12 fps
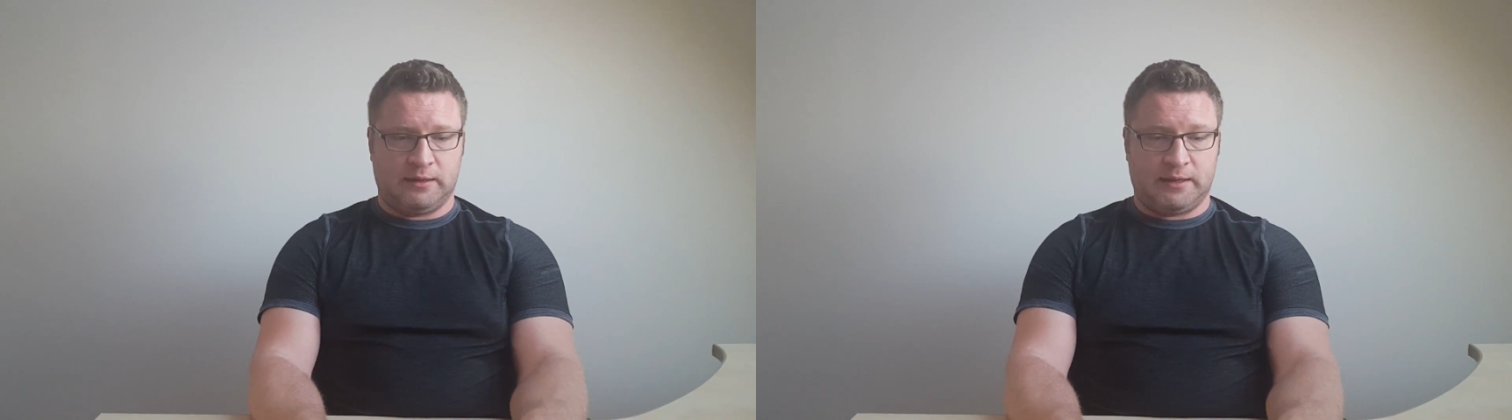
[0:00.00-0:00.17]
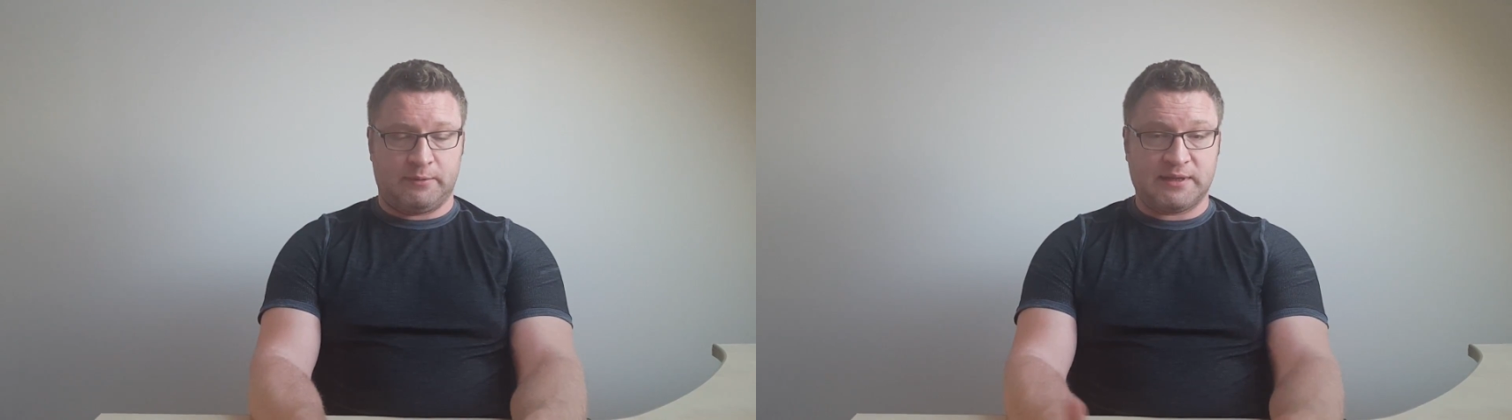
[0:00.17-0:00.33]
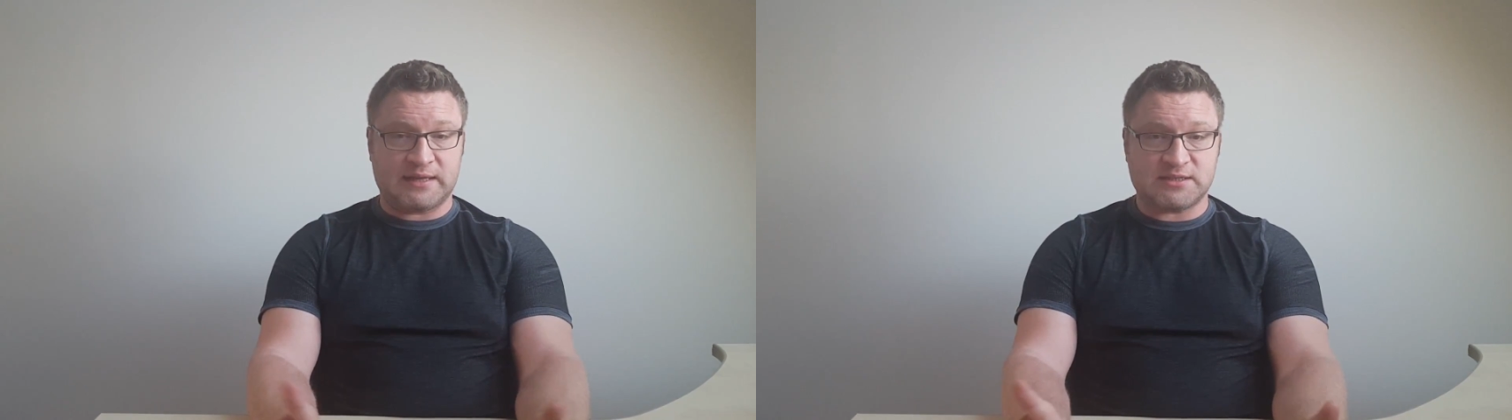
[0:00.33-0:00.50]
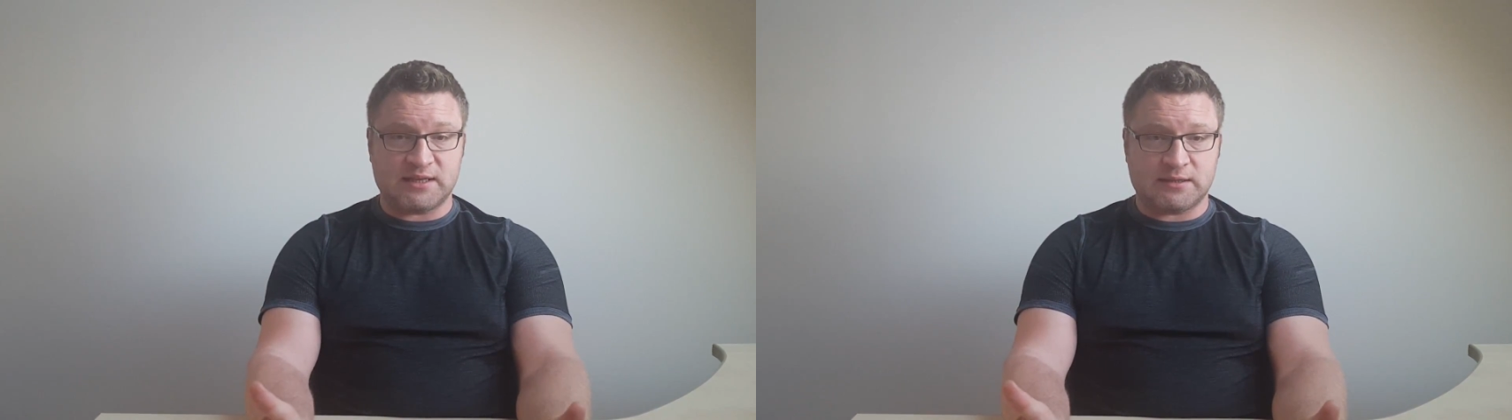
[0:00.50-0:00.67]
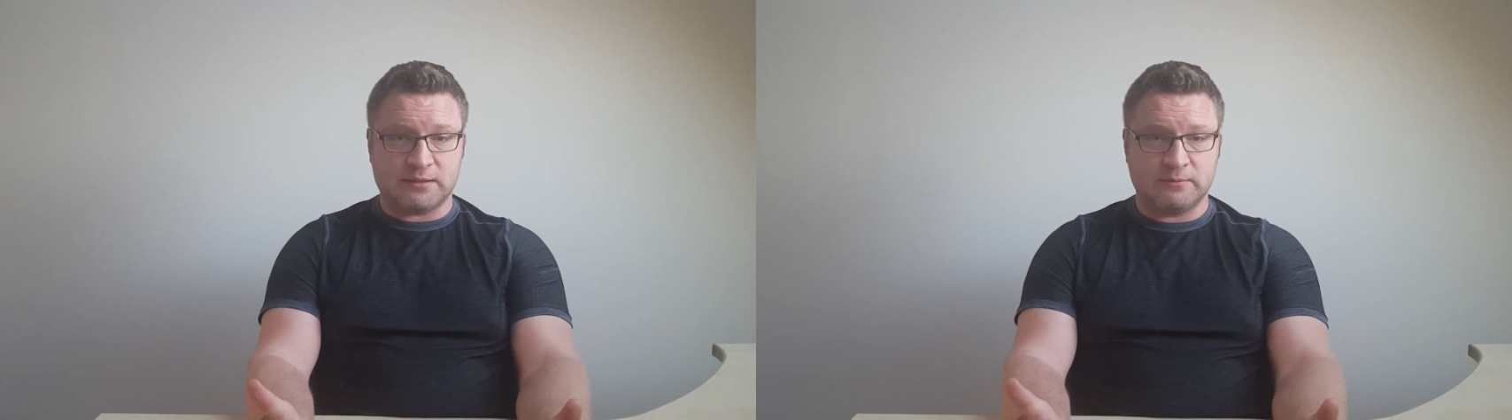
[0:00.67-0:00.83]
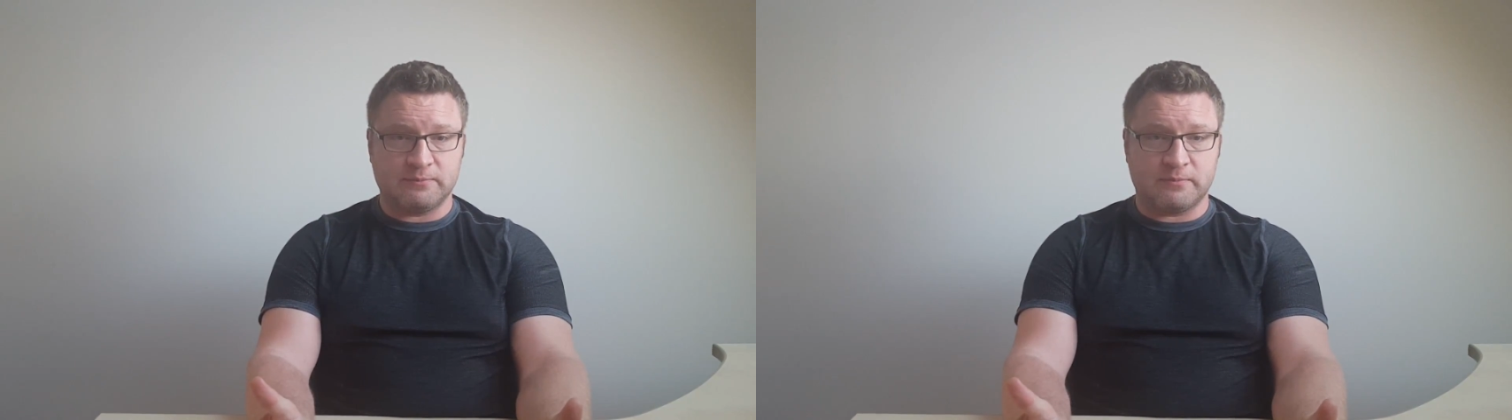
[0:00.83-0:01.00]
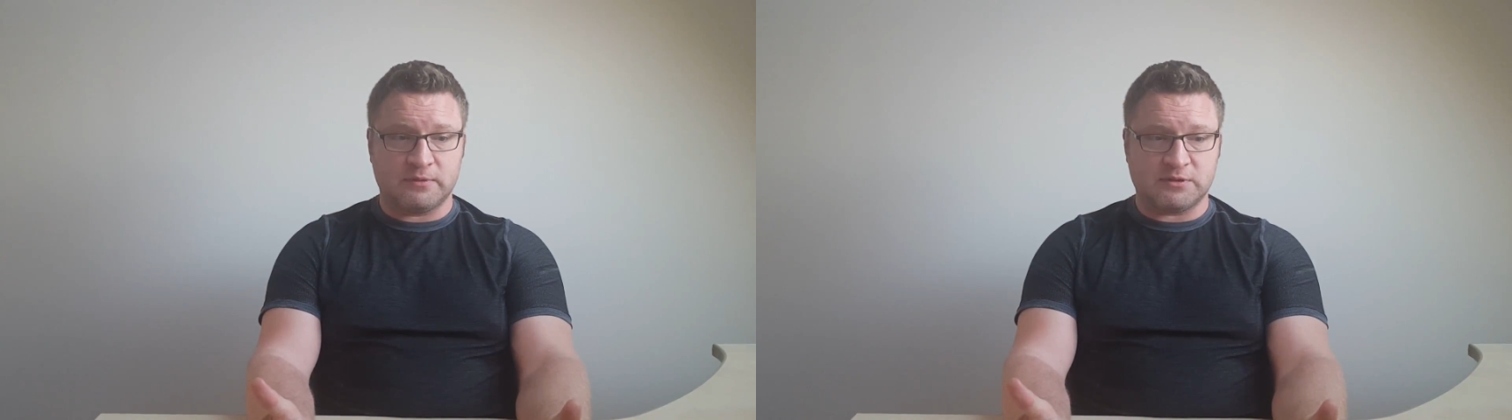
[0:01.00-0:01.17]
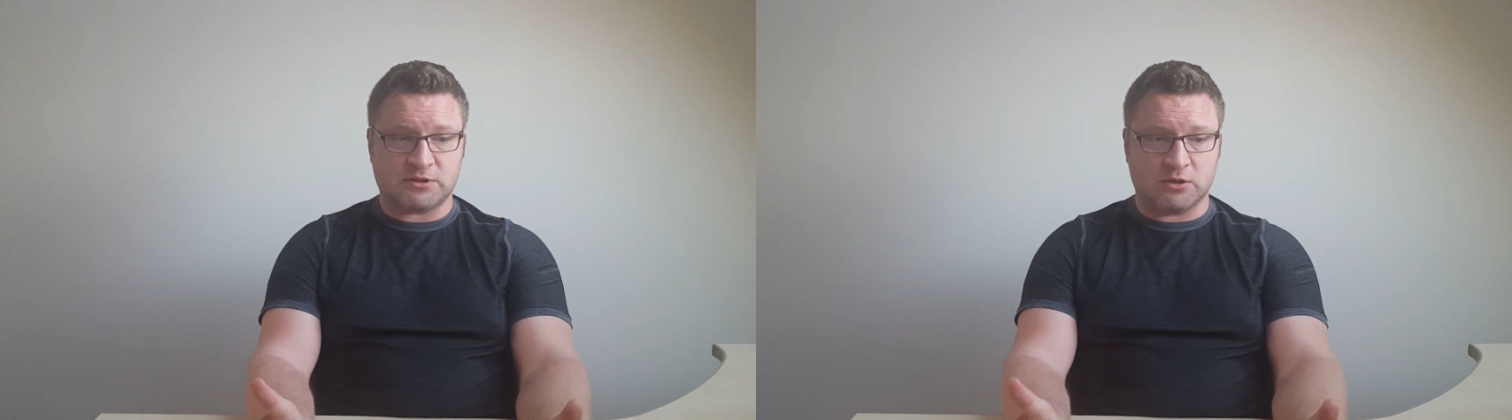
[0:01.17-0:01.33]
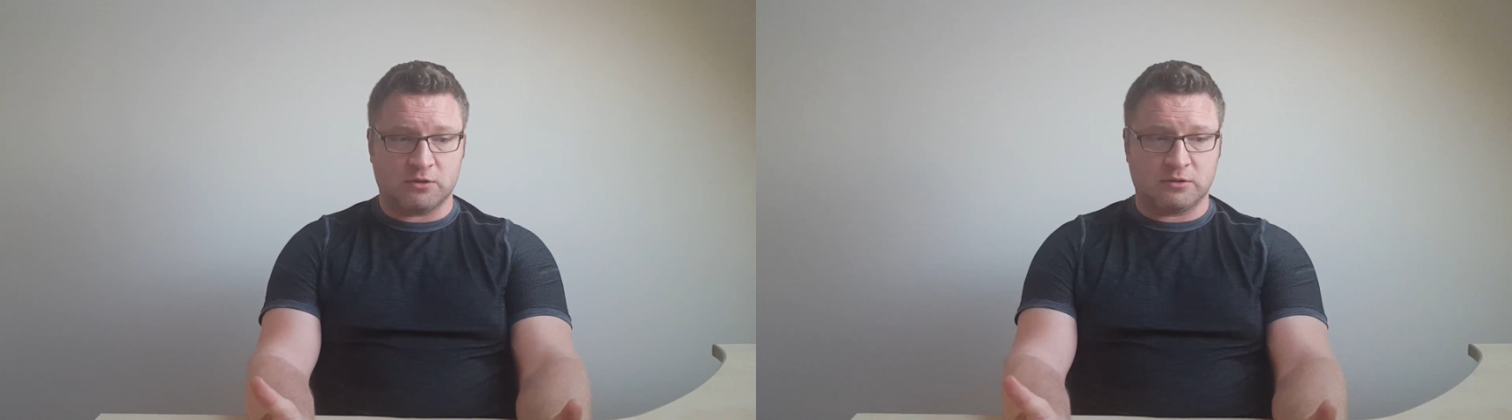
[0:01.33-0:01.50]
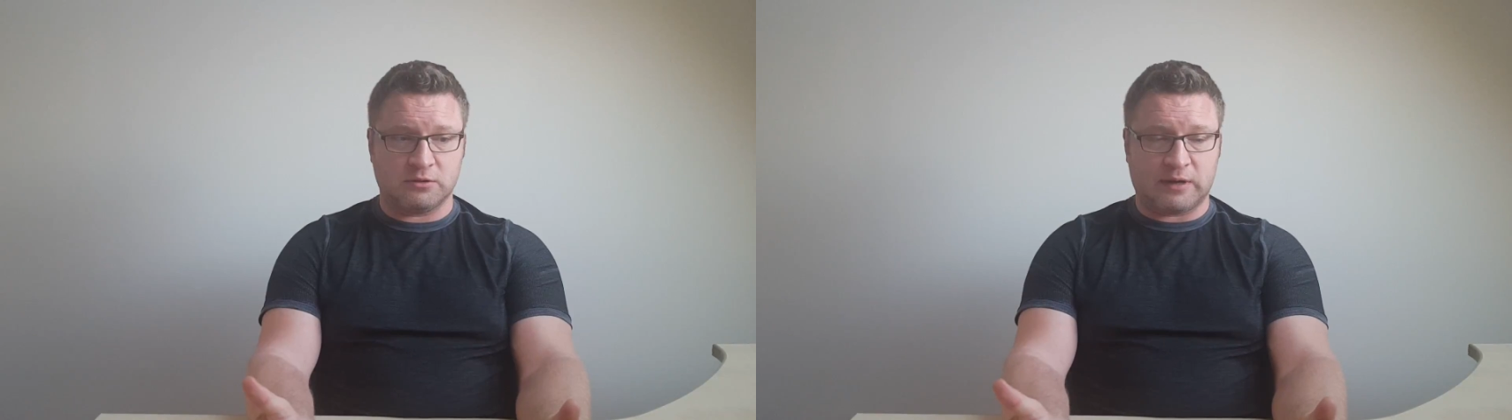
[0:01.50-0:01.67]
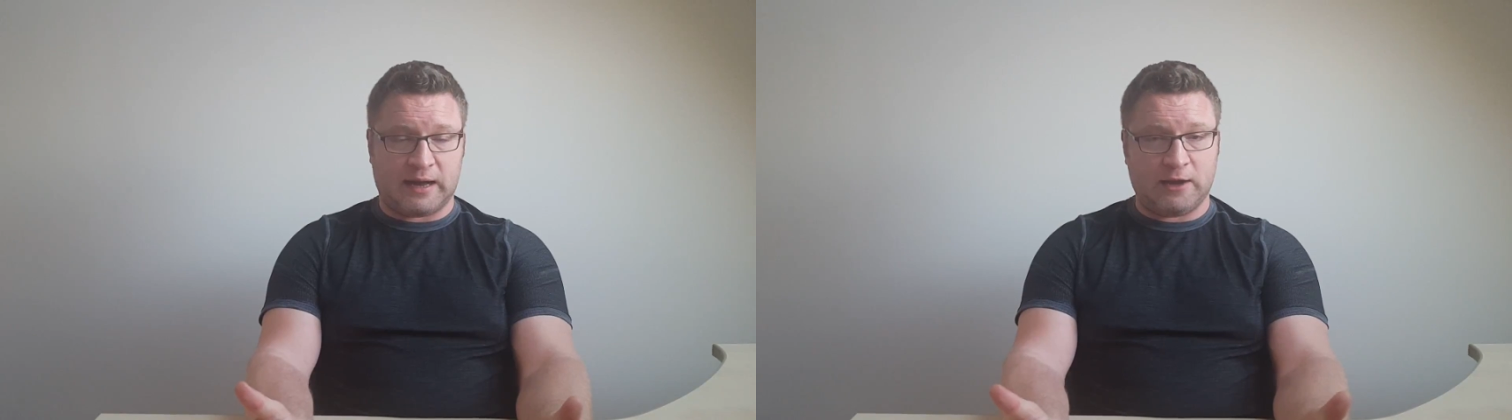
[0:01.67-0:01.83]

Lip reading: Anyway, that's it. So